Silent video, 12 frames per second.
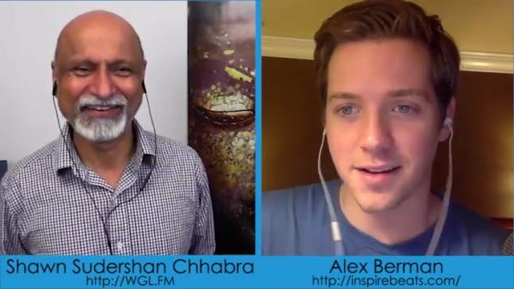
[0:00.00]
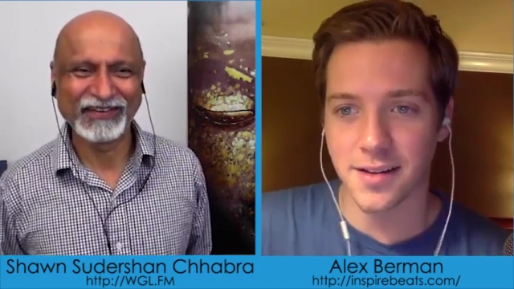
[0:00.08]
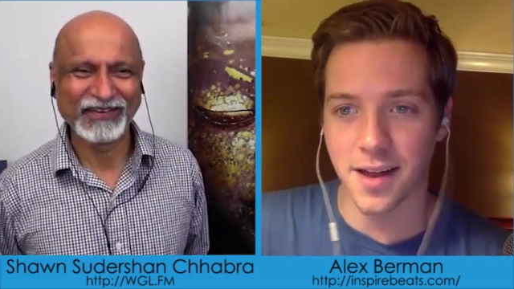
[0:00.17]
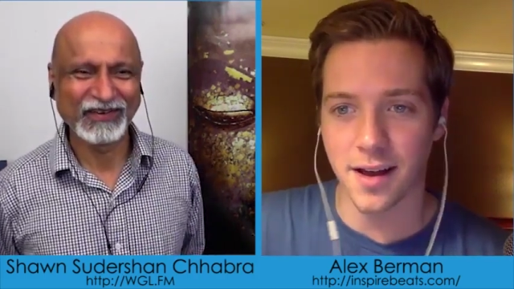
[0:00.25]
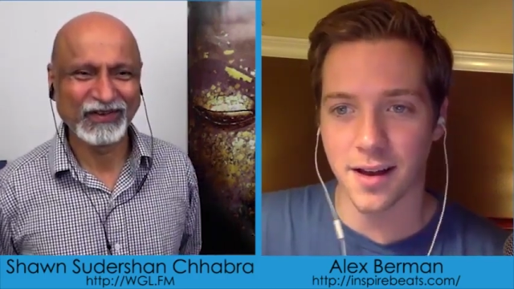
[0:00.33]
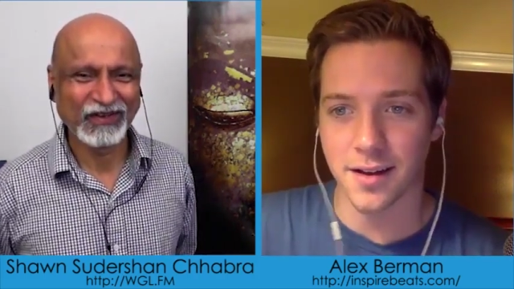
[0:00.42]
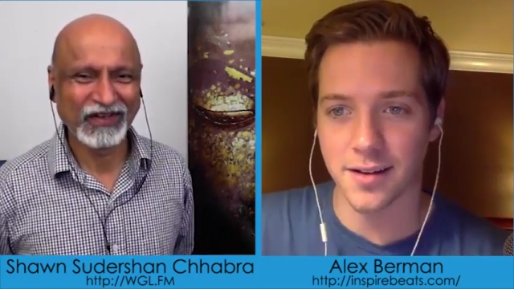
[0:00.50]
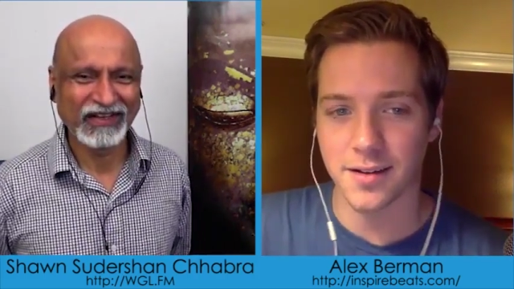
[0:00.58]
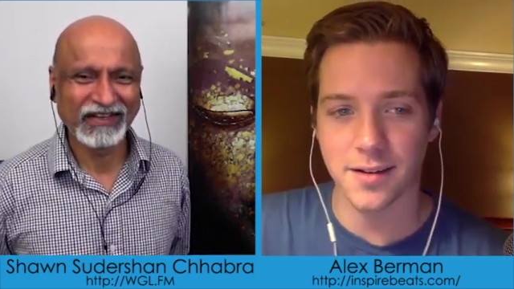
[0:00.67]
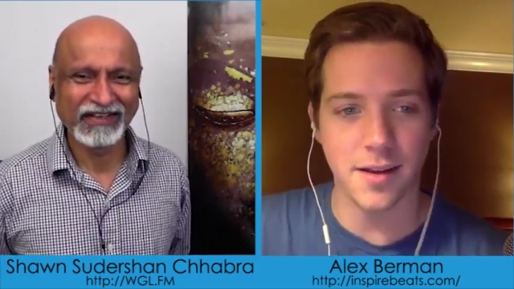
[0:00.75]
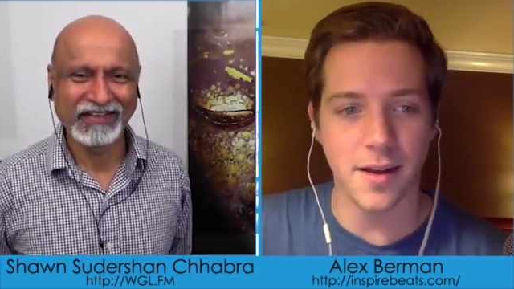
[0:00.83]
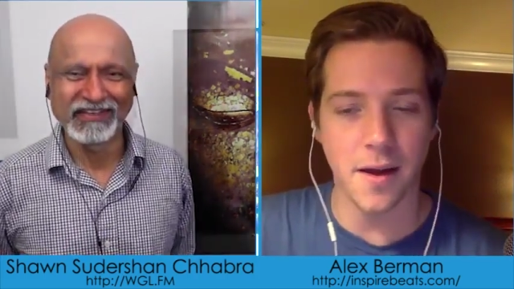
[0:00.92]
Speaker 1: Yeah,
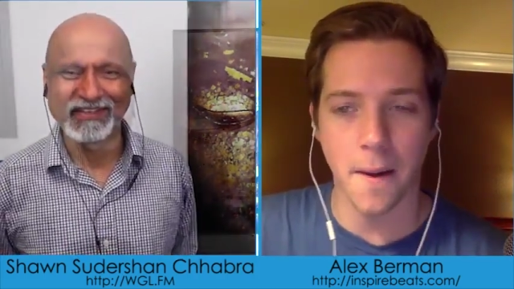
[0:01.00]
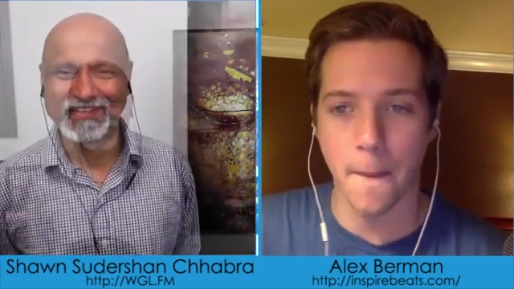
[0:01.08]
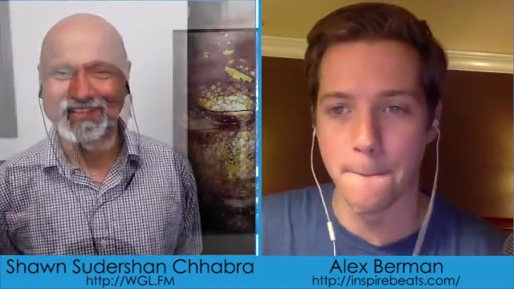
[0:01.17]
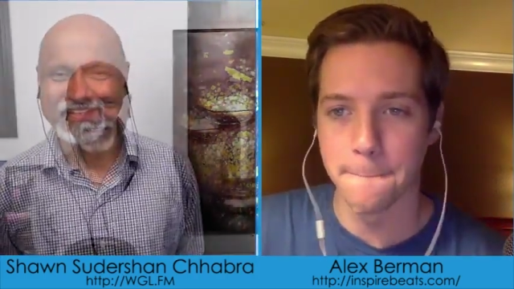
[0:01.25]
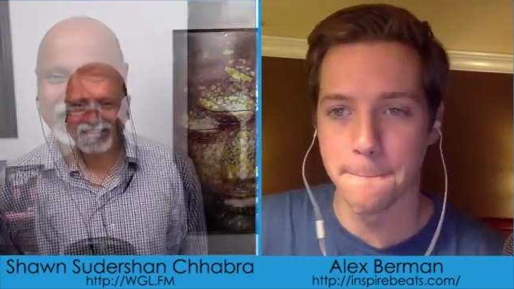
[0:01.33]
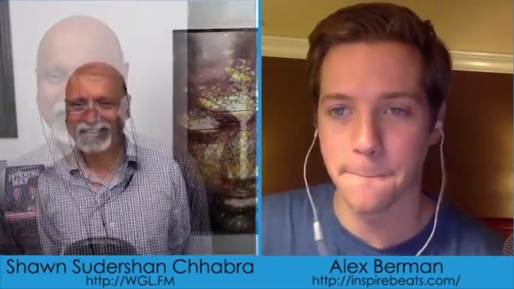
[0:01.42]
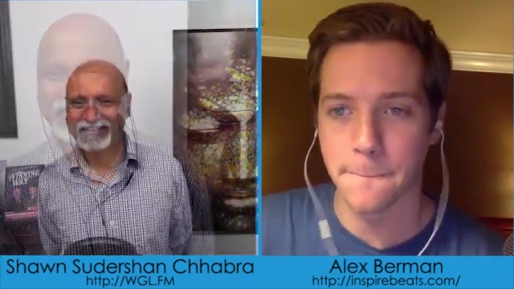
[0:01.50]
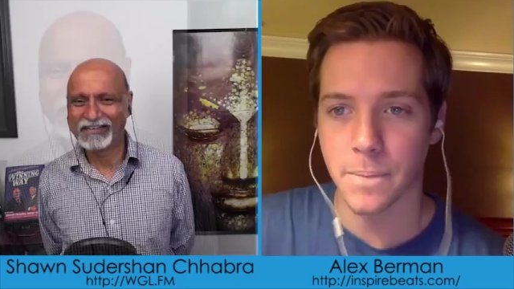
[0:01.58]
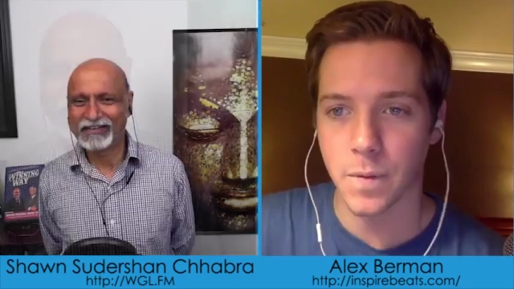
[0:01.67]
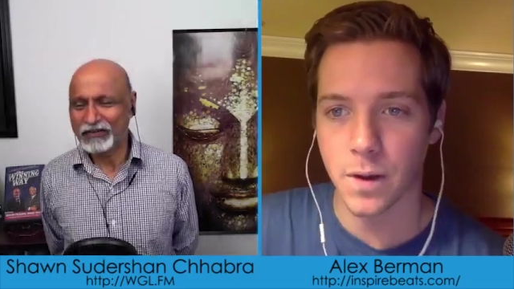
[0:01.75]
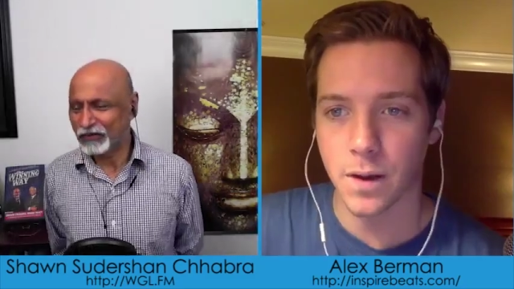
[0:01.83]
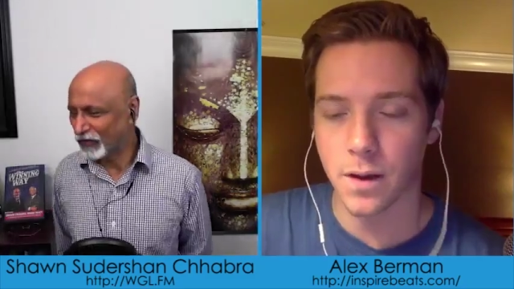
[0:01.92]
yeah.
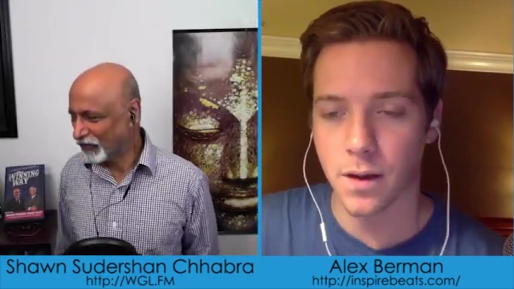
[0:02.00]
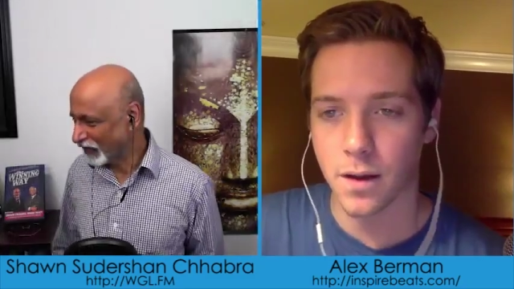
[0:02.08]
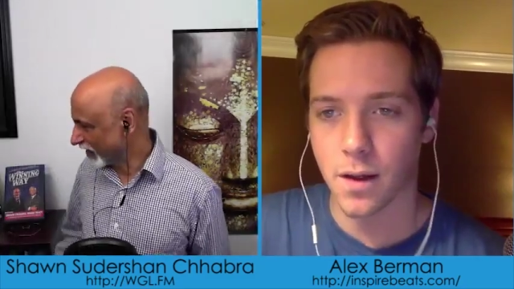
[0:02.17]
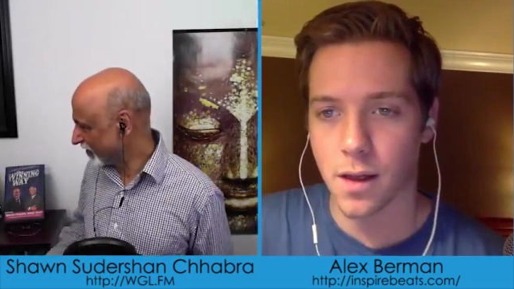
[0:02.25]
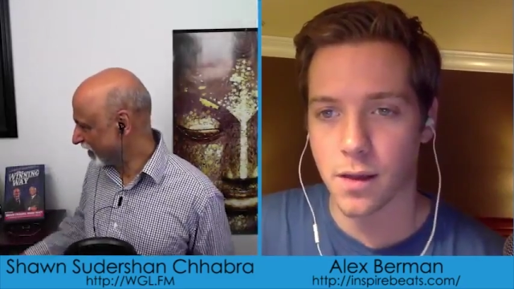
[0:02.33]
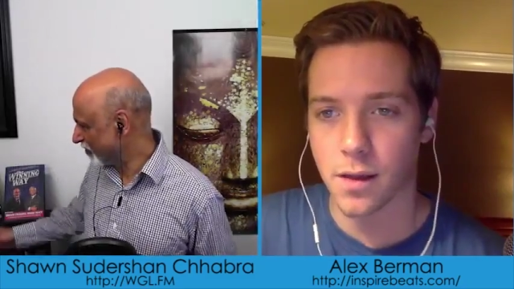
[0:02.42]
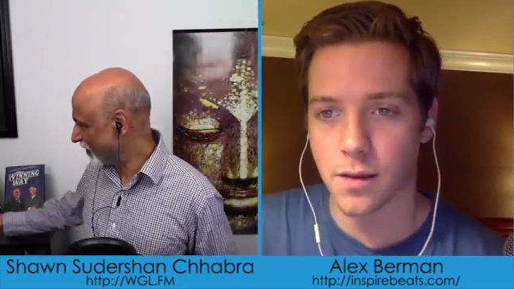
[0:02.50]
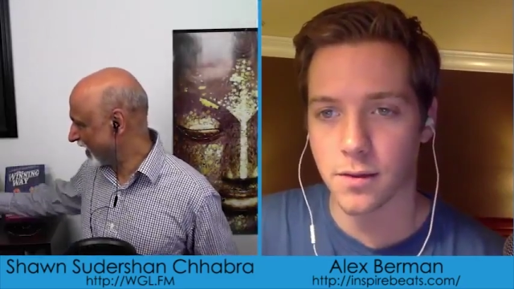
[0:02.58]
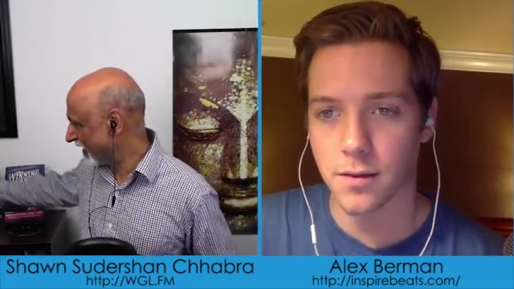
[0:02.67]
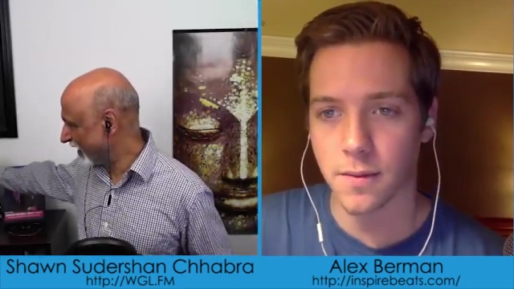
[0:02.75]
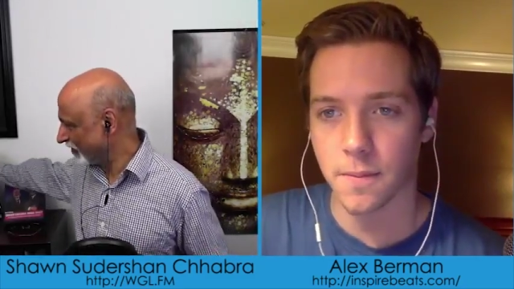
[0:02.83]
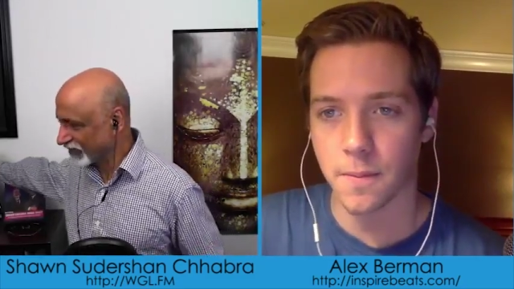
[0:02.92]
So for example,
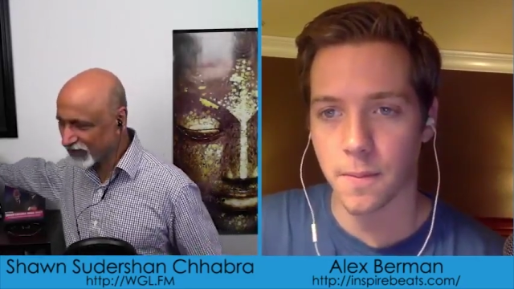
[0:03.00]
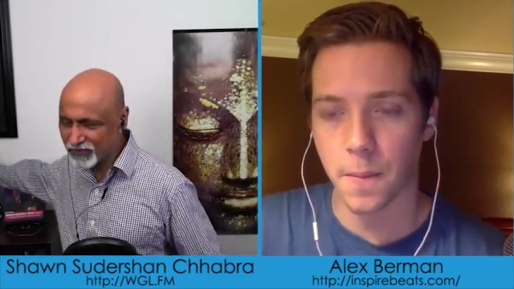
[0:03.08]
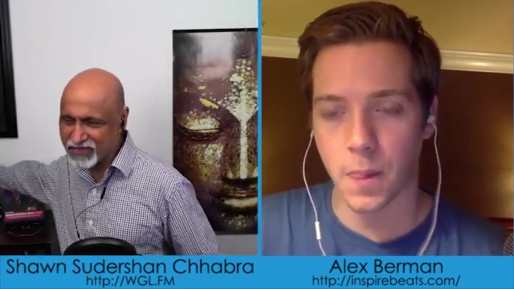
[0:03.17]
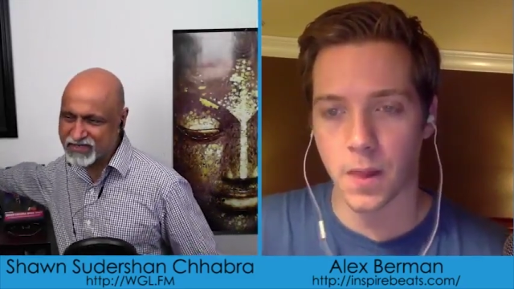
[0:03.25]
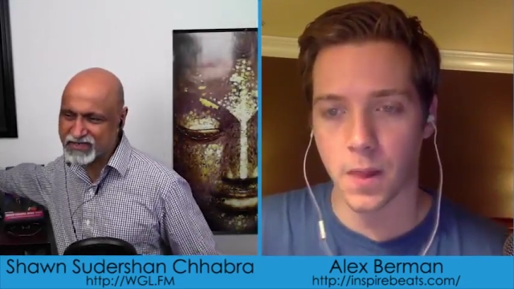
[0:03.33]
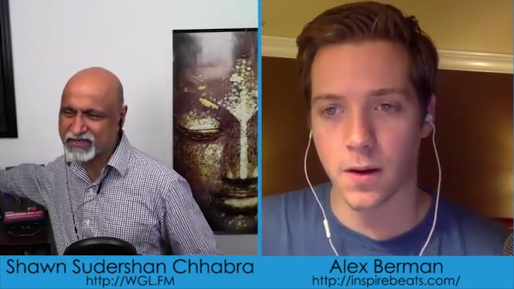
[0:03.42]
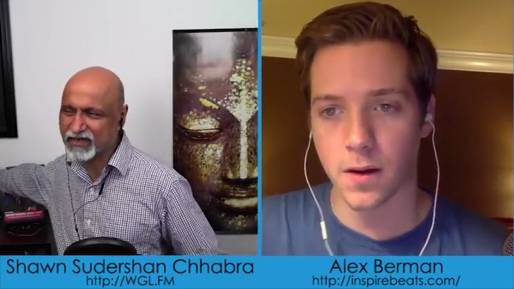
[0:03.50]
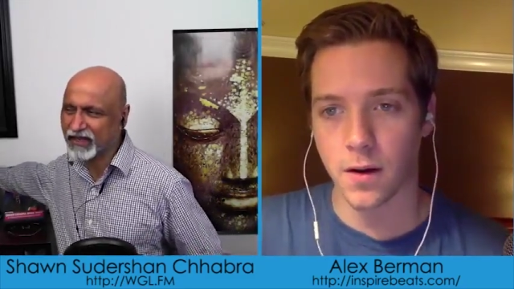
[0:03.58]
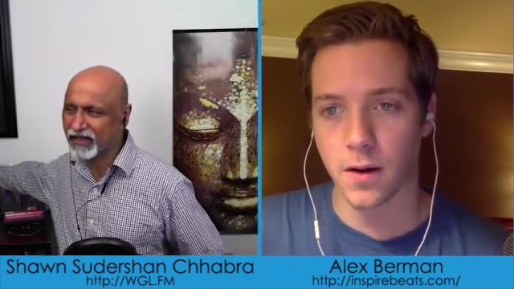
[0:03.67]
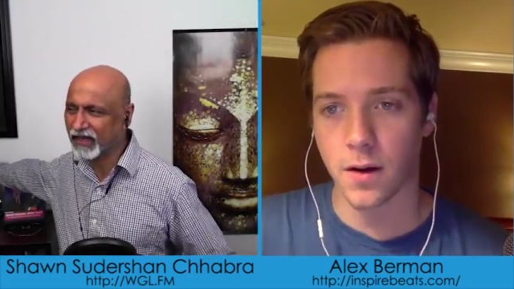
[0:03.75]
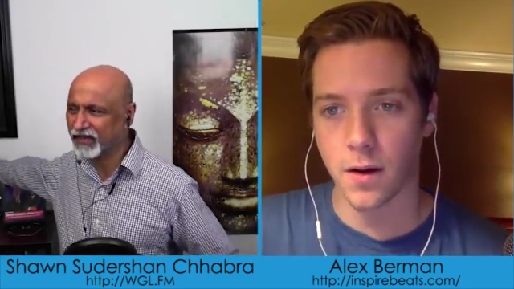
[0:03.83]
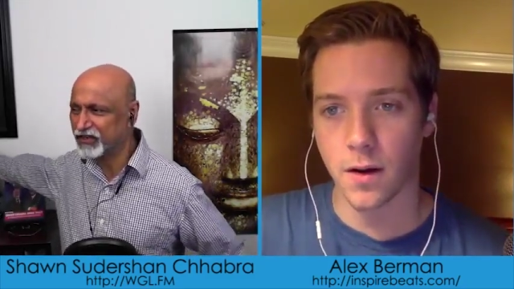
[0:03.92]
I have other business
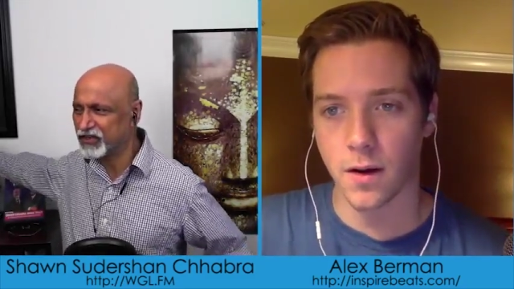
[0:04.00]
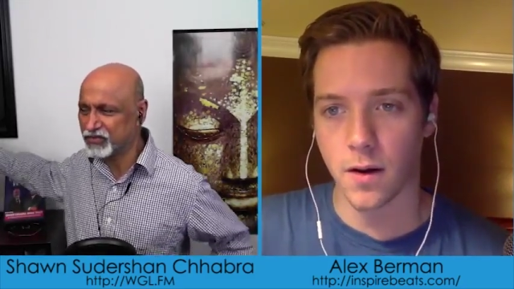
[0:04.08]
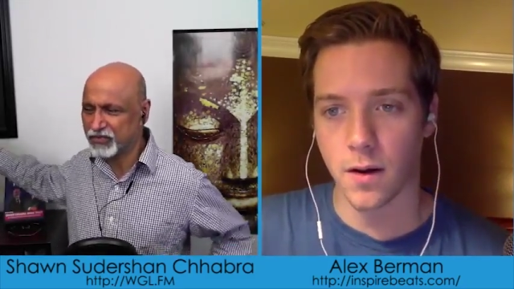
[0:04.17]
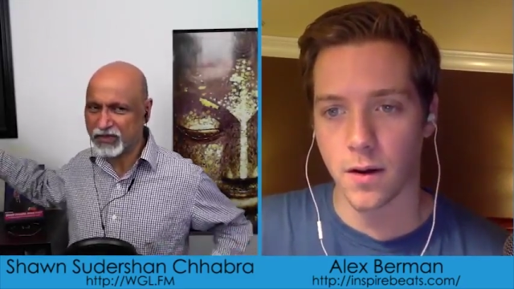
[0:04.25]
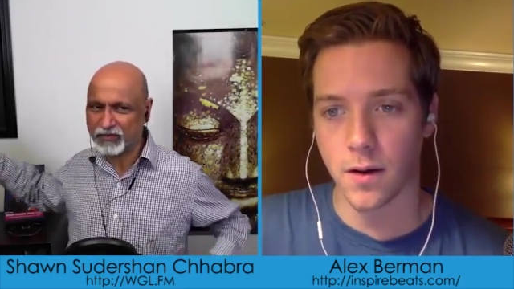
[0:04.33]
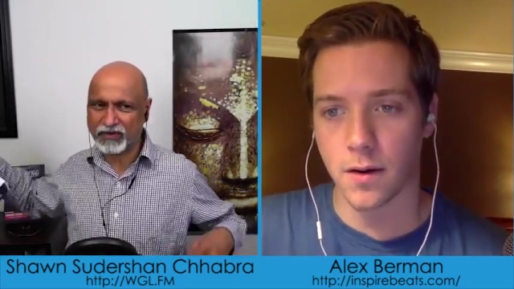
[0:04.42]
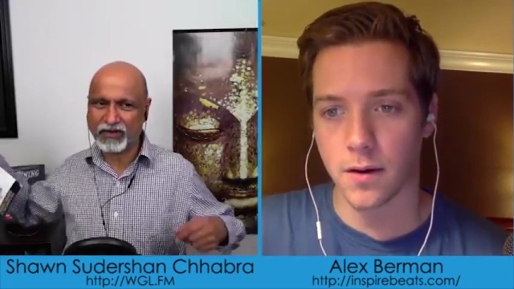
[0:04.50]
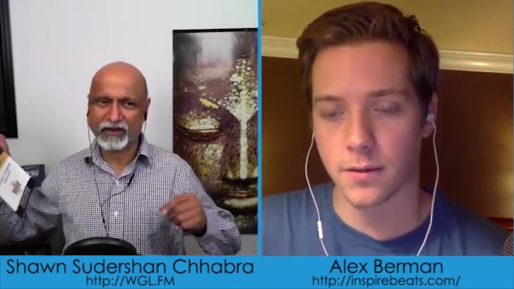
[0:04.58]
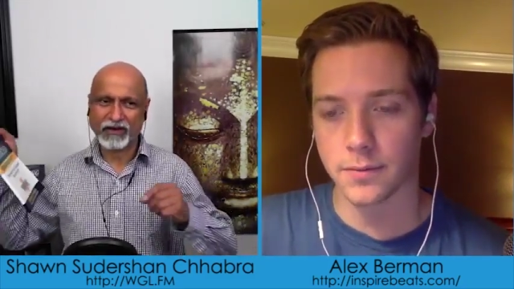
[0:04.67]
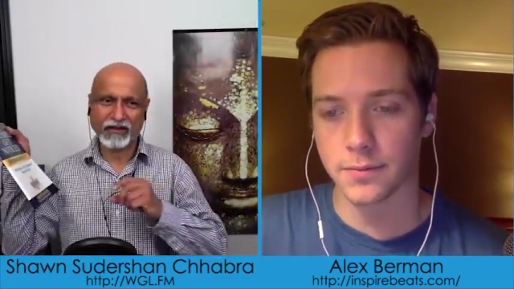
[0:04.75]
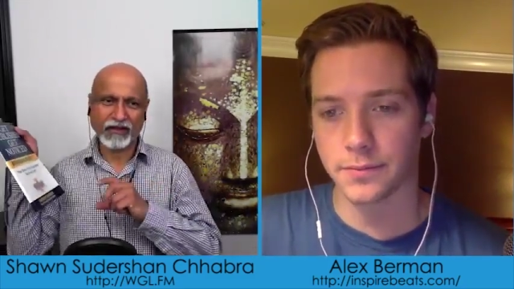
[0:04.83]
like I teach people